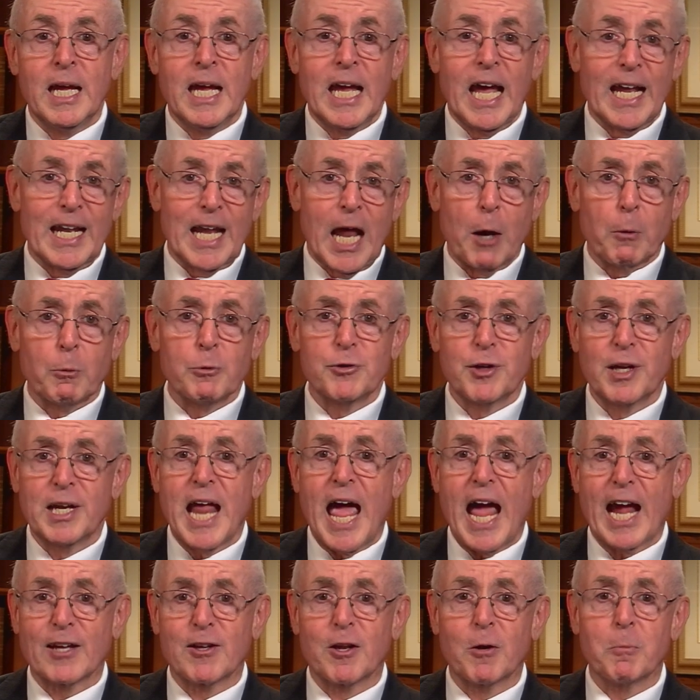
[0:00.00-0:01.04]
and that was
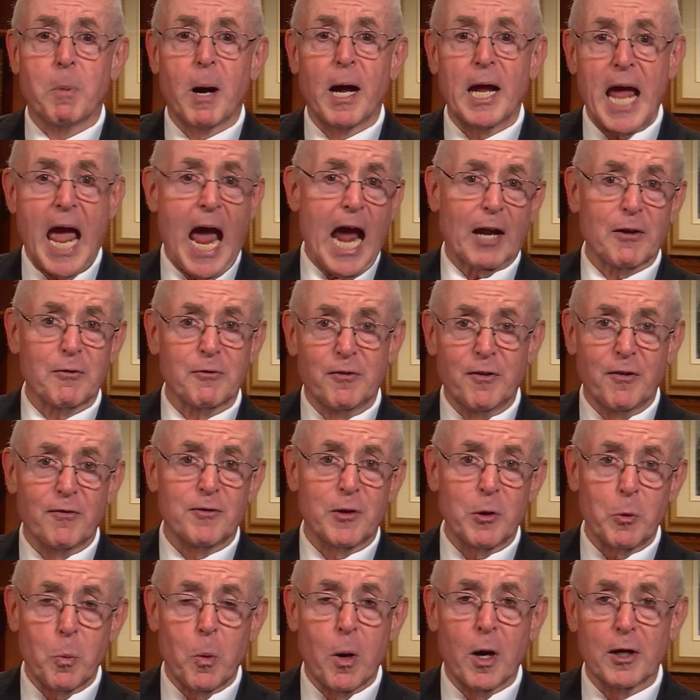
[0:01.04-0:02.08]
enacted by Act
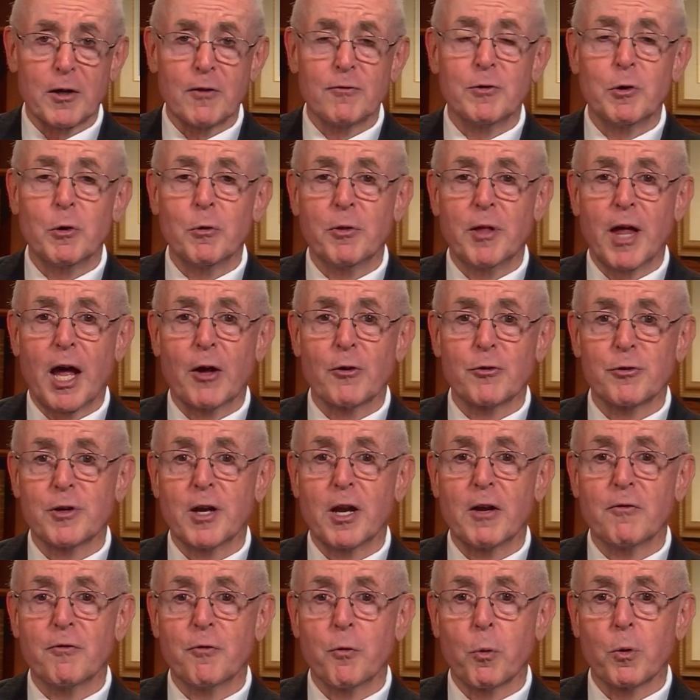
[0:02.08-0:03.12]
51 of
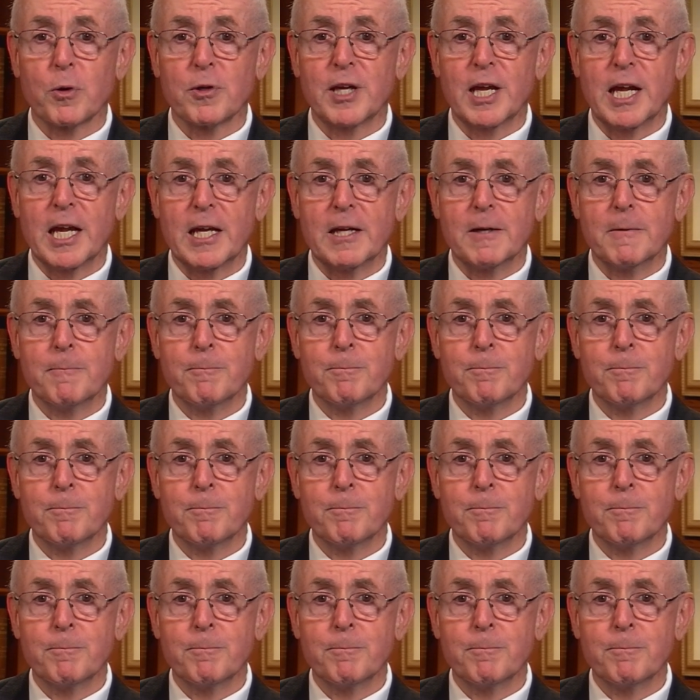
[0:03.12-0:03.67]
2014.